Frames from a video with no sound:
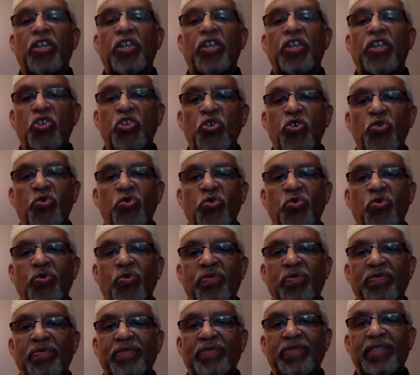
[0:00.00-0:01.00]
you
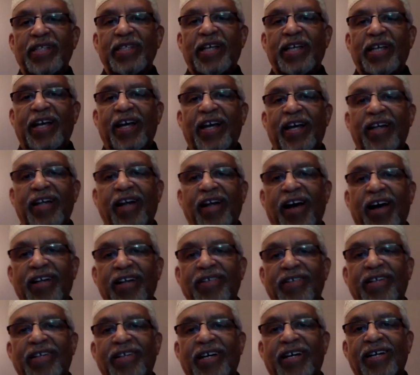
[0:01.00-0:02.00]
and
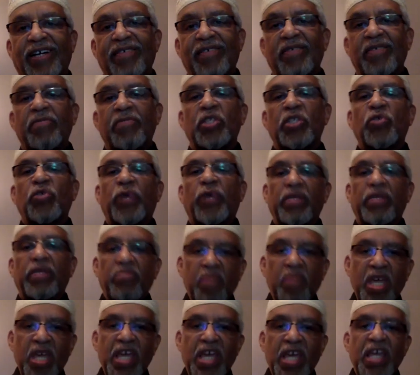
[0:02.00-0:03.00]
Allah, between
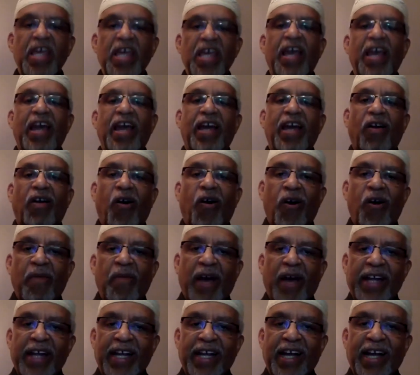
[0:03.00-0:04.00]
me and
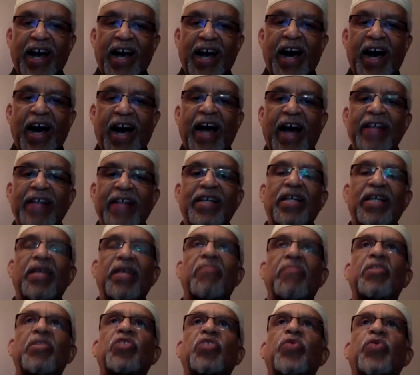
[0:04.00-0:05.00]
Almighty God,
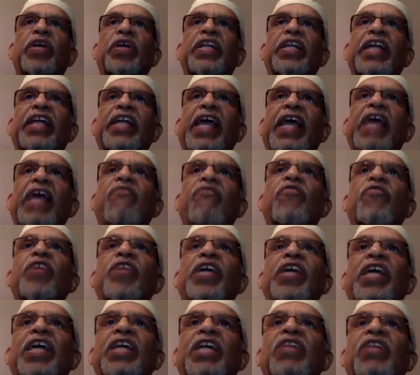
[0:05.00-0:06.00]
between every
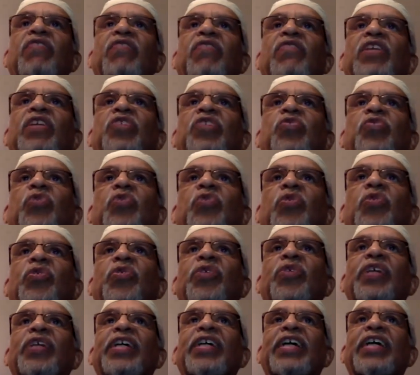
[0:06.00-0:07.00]
individual
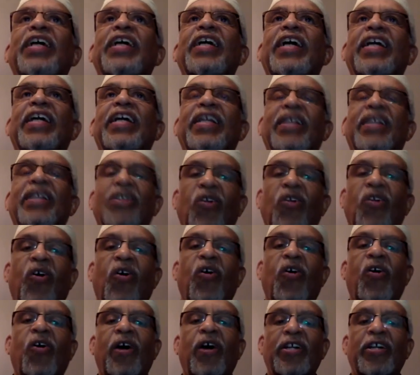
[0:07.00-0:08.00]
and the
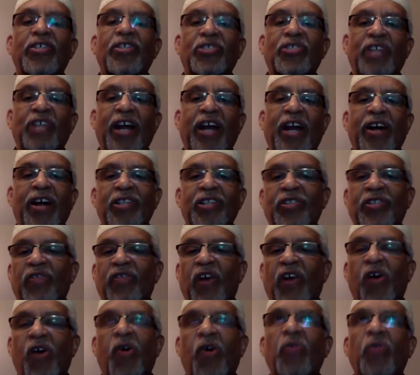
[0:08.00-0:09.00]
Lord and Cherisher of
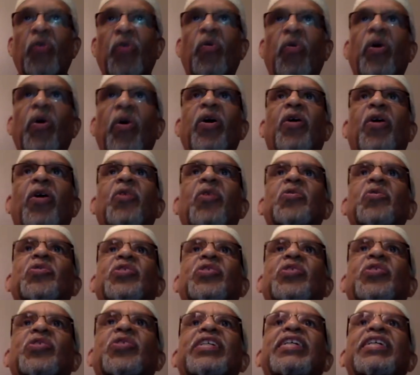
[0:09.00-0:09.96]
all the worlds.